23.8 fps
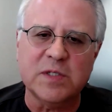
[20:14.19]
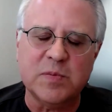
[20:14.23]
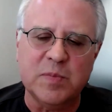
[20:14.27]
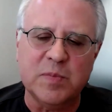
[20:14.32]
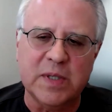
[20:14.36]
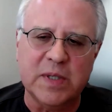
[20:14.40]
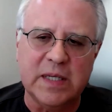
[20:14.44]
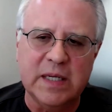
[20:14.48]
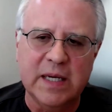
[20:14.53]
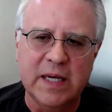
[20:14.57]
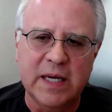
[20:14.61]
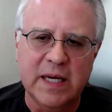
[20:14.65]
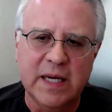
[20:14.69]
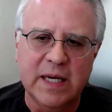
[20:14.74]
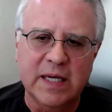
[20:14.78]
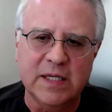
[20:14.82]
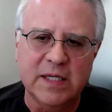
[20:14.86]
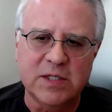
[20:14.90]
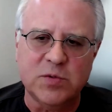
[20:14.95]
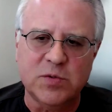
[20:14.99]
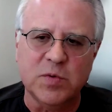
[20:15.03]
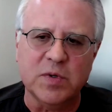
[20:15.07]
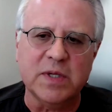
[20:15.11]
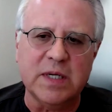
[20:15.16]
But
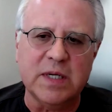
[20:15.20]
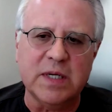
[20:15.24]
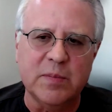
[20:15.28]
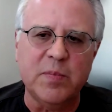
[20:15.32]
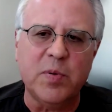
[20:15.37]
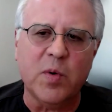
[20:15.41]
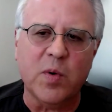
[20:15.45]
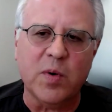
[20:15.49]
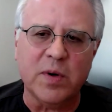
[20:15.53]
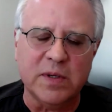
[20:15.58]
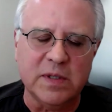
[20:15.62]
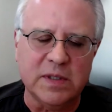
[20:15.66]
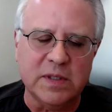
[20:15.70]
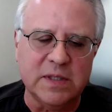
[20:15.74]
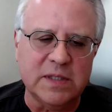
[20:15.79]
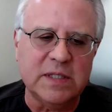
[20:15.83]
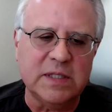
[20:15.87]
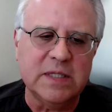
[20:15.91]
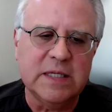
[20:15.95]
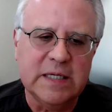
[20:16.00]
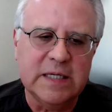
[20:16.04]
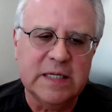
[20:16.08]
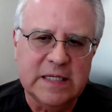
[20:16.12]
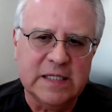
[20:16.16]
it's really important
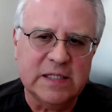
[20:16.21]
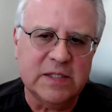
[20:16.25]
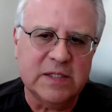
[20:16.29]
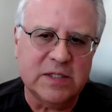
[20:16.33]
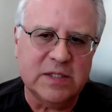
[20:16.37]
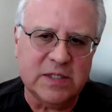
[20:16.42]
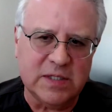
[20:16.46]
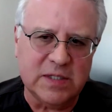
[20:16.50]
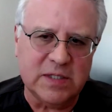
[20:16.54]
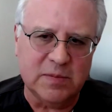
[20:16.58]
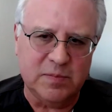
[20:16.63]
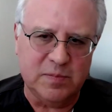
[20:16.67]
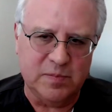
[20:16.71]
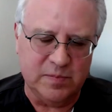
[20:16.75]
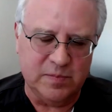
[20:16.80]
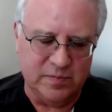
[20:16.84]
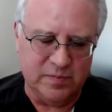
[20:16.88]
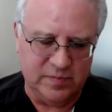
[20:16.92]
to